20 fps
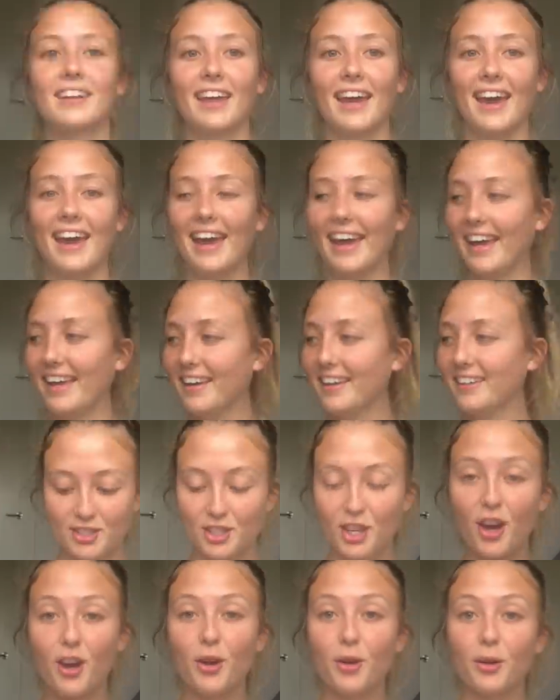Okay,
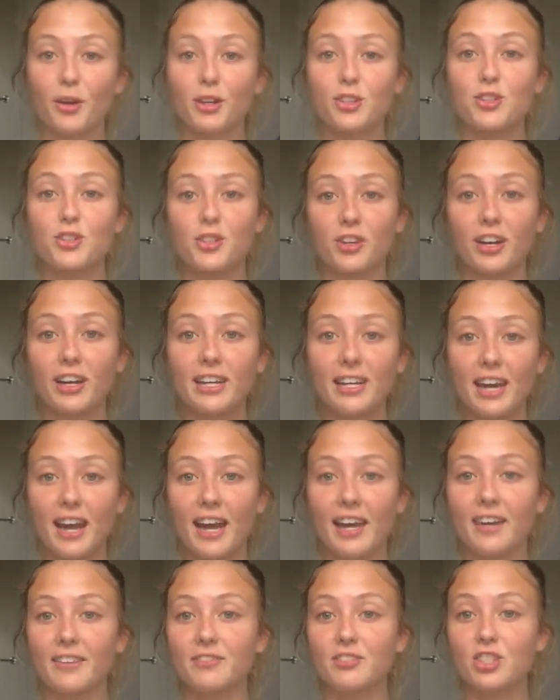so Troye and I
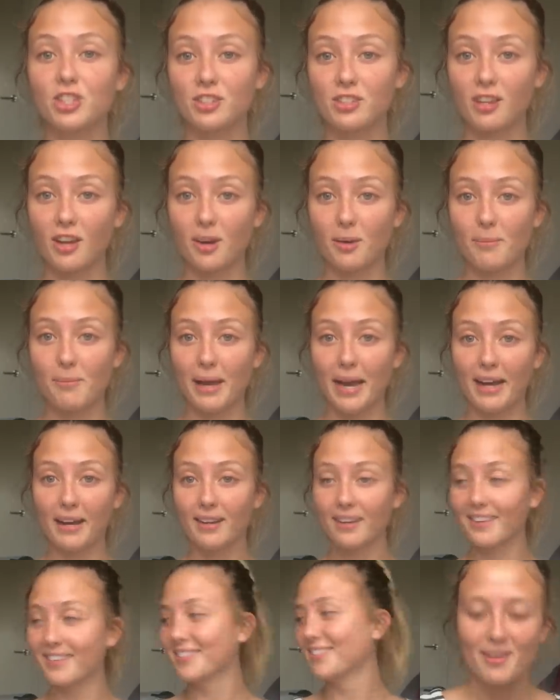have just gotten back
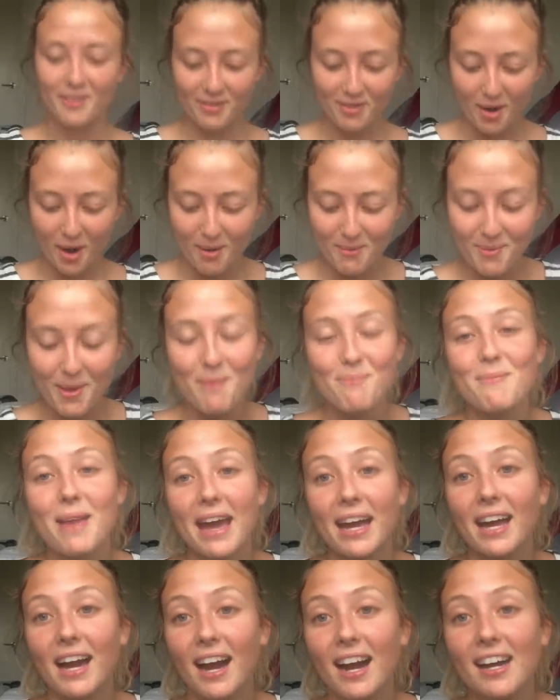from
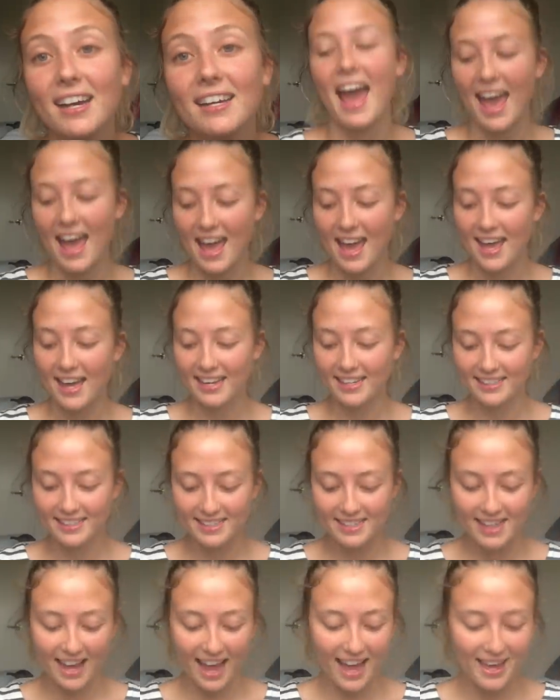Mecca
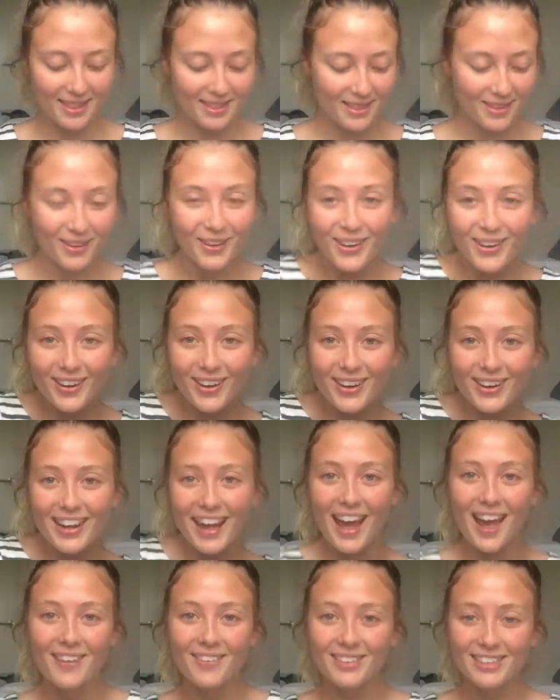and I thought
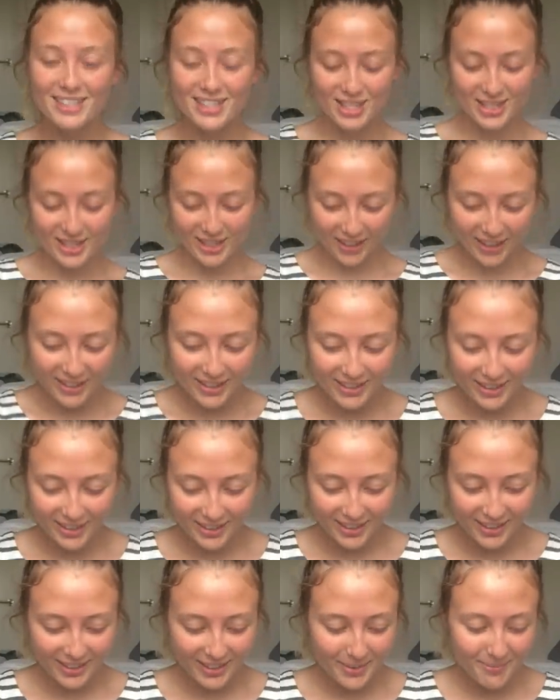I would show
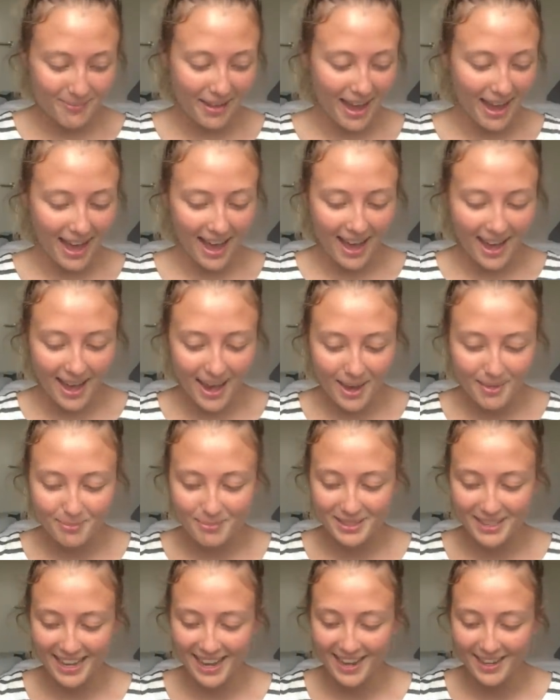you my
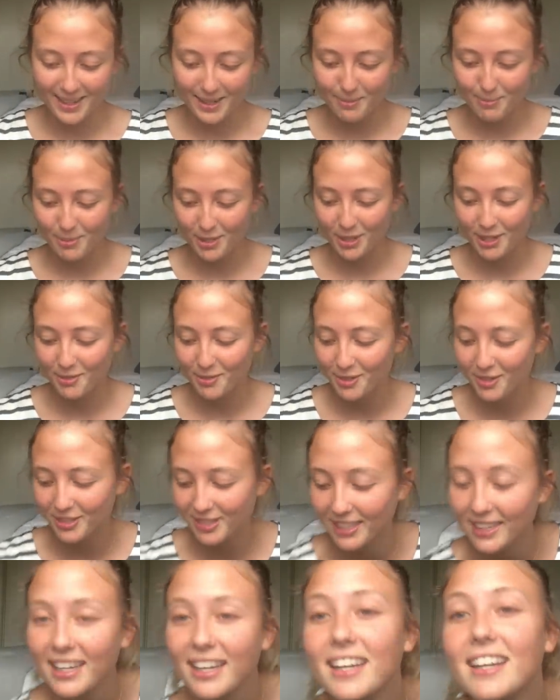updated beauty
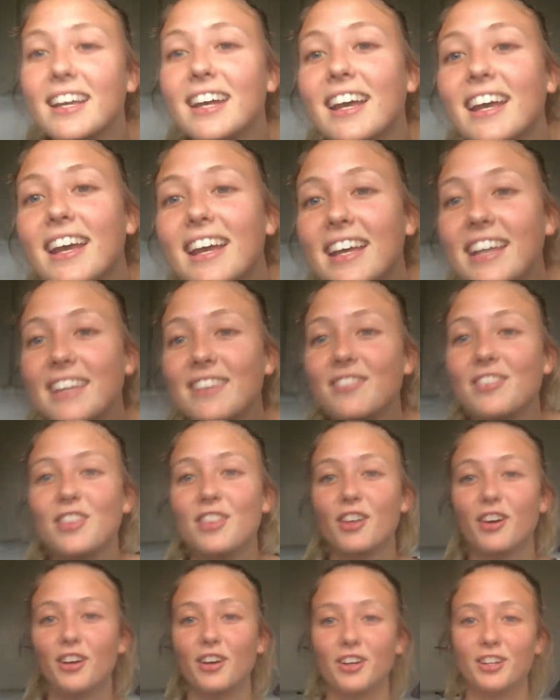routine even
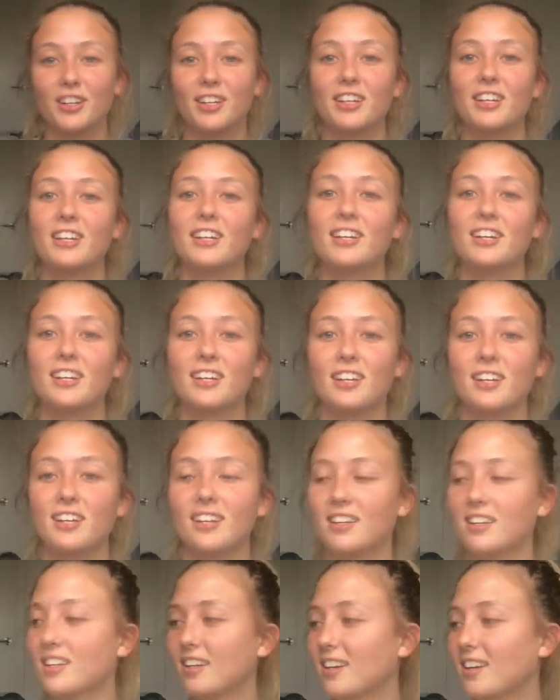though
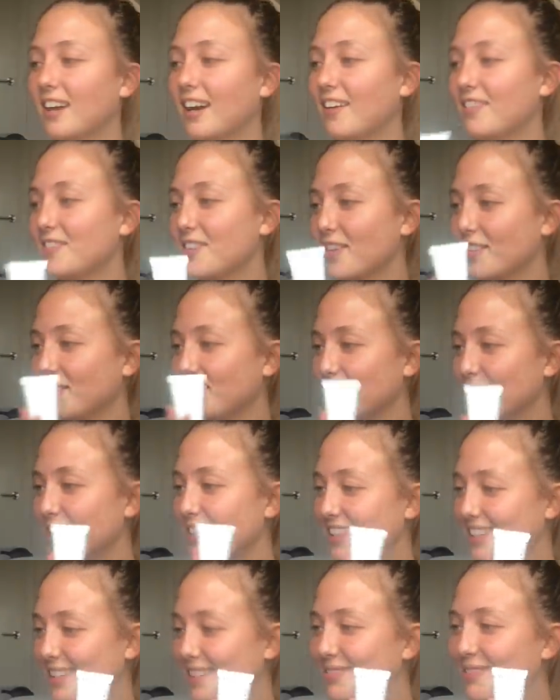I've never used
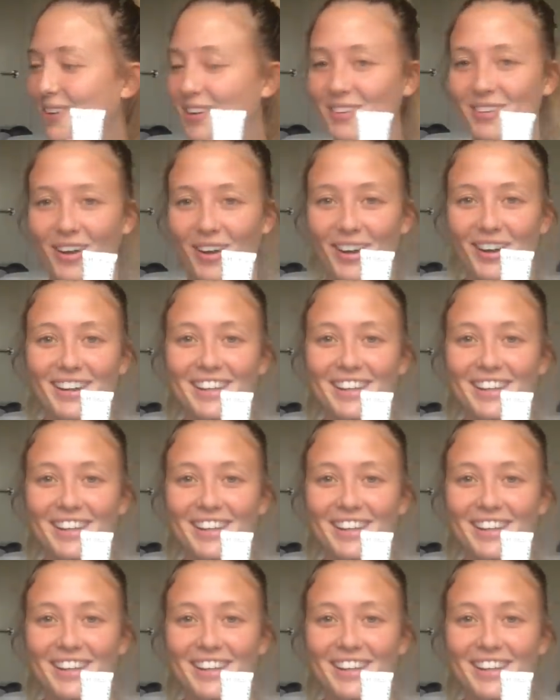this before.